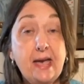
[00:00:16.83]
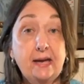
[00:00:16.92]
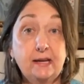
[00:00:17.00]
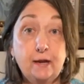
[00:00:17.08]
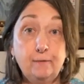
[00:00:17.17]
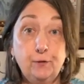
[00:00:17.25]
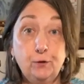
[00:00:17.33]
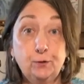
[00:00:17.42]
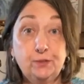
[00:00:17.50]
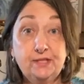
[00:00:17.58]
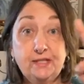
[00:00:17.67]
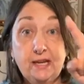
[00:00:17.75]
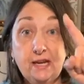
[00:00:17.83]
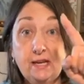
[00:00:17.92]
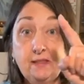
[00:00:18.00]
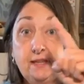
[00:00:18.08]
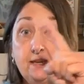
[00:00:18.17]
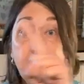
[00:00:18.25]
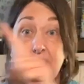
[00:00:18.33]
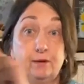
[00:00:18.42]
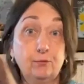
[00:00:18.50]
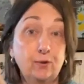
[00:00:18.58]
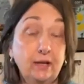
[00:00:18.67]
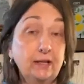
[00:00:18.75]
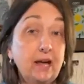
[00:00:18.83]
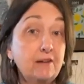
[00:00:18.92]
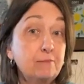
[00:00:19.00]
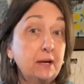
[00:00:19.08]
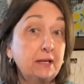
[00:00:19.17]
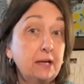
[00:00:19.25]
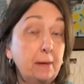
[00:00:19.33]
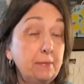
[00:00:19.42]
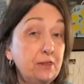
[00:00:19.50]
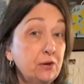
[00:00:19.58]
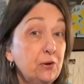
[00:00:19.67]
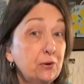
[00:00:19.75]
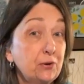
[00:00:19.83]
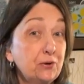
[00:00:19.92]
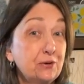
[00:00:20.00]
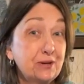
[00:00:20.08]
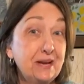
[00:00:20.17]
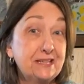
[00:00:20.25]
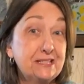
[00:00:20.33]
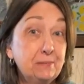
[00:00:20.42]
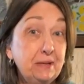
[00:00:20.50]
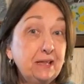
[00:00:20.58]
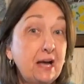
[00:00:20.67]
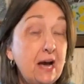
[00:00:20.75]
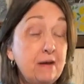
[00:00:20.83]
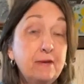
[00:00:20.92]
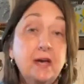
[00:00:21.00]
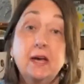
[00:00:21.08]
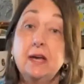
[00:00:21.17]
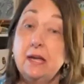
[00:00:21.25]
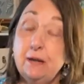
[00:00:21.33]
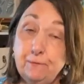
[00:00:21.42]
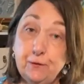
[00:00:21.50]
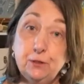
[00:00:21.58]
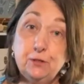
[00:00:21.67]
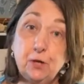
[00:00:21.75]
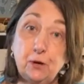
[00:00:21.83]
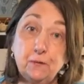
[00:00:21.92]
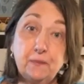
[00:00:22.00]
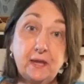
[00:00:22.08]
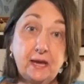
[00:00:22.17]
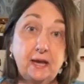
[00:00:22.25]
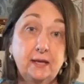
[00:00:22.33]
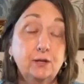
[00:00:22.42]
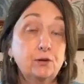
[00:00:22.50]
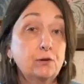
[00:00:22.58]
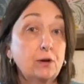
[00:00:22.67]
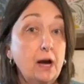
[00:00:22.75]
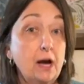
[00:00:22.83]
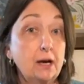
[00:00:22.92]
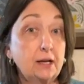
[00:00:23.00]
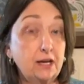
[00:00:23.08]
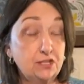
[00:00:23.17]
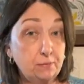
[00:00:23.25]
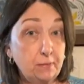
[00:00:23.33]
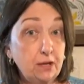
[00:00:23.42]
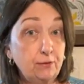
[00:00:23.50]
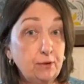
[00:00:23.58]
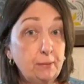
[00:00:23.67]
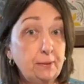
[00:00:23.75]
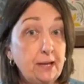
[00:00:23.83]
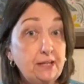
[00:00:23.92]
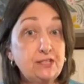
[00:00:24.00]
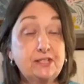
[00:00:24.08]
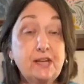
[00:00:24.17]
And if you see the red live button up in the corner, you're catching me live. If you don't, then you're catching me on a replay.